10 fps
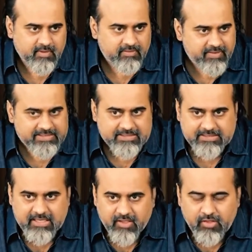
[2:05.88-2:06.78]

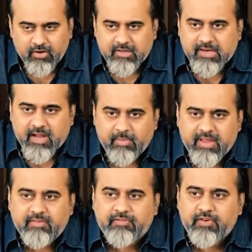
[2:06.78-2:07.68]
Fresh. Not
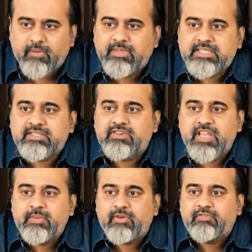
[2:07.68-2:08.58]
coming from the
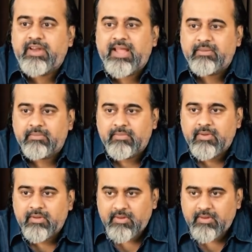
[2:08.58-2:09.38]
stream of time.